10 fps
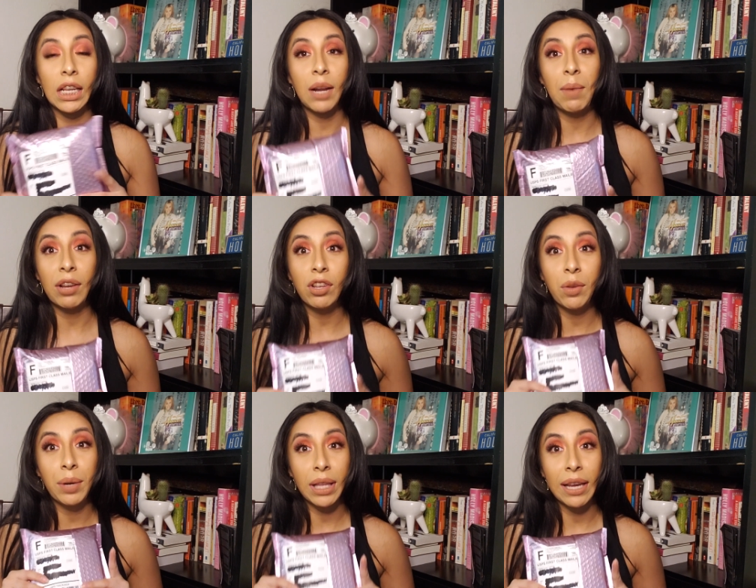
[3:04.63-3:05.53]
And I'm
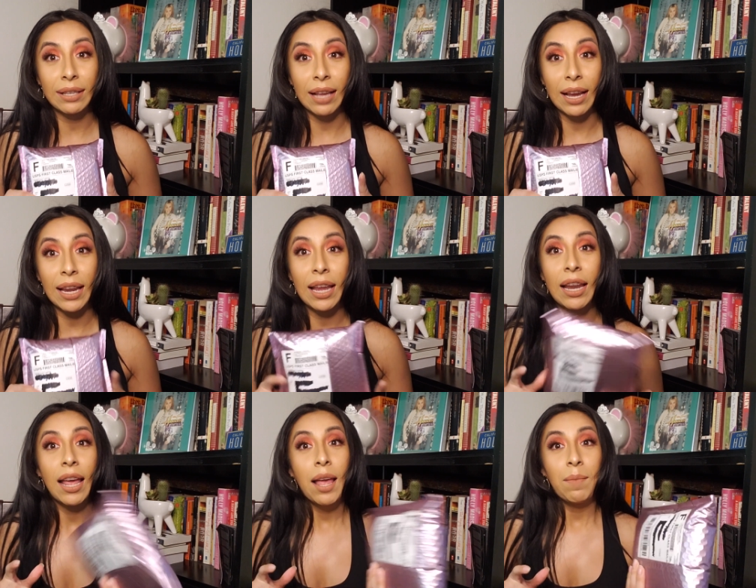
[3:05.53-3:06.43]
actually really
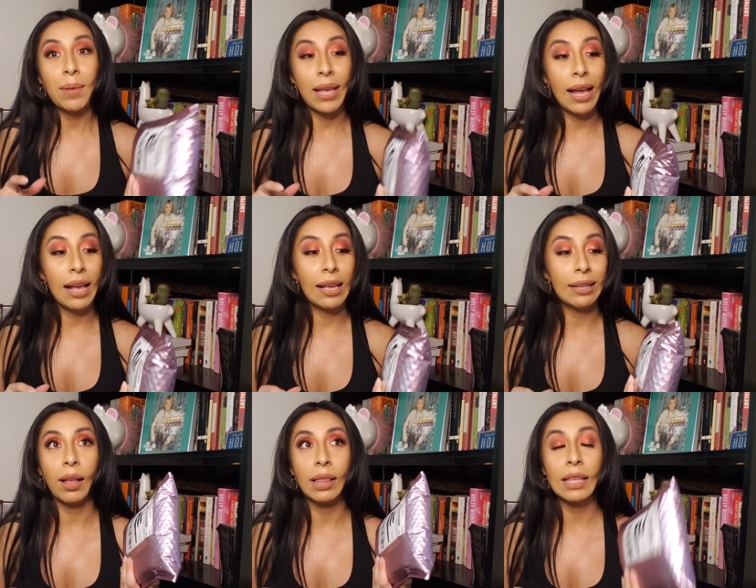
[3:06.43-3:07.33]
excited because